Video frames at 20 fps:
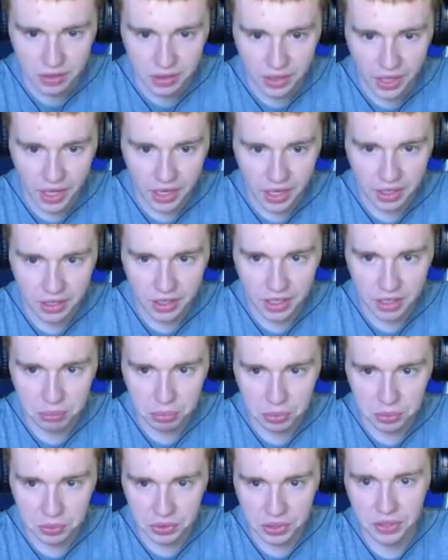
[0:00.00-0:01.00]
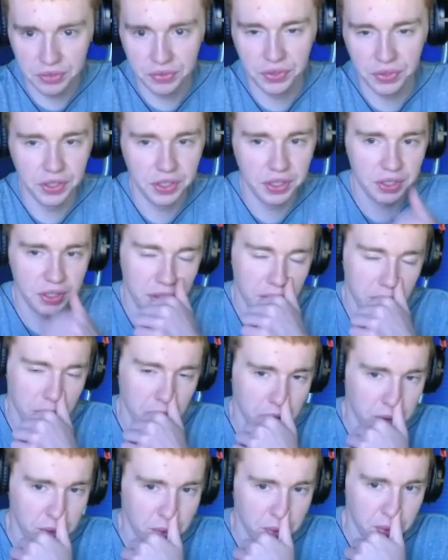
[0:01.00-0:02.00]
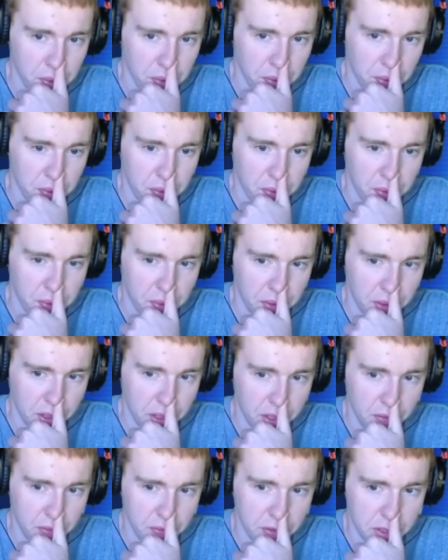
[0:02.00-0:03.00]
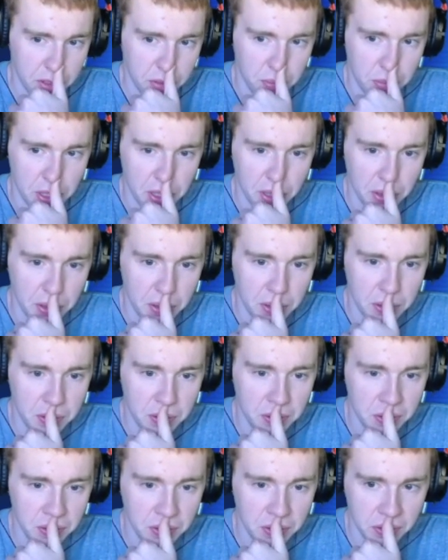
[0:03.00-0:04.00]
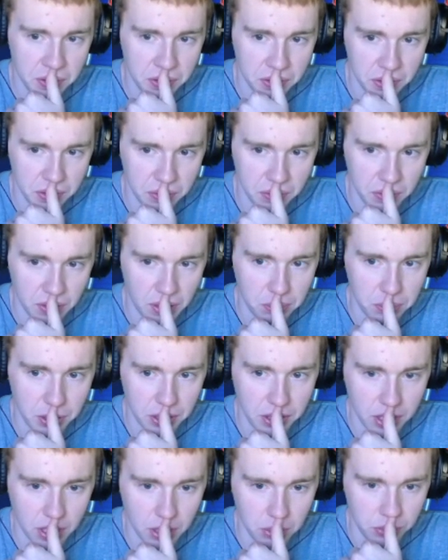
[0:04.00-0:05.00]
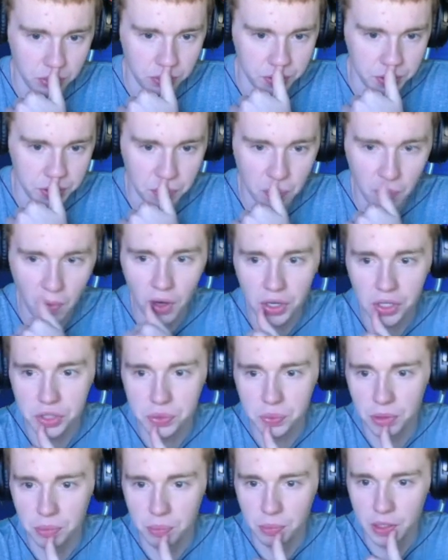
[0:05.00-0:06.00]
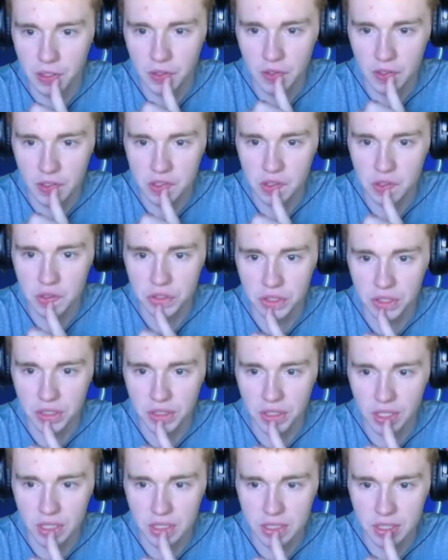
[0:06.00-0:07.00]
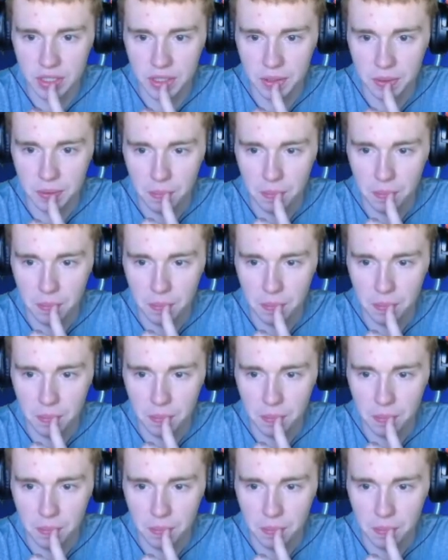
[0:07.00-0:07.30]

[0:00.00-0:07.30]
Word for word: Headlamp. We'll leave here. I think we should be good. Well, I'll bring a couple of these waters with me. That's usually a good idea.